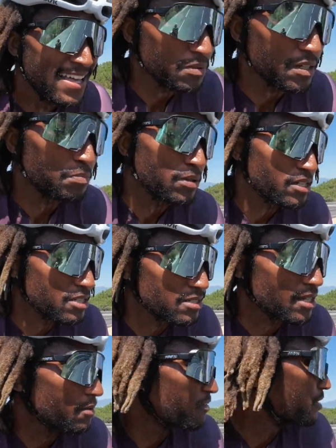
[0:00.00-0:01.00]
Good place to
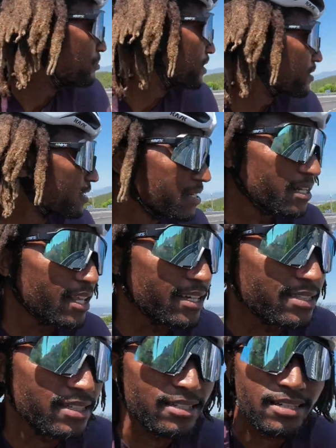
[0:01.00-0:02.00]
stop for a beer on a day like
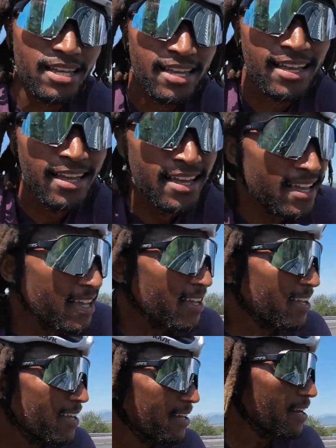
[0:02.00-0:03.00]
this.
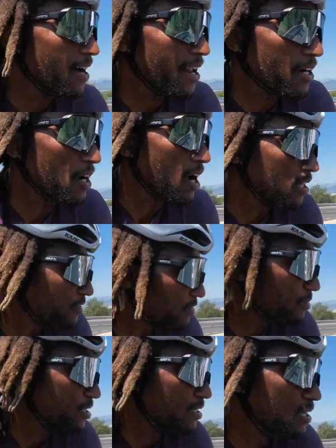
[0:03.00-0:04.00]
Non-alcoholic for me.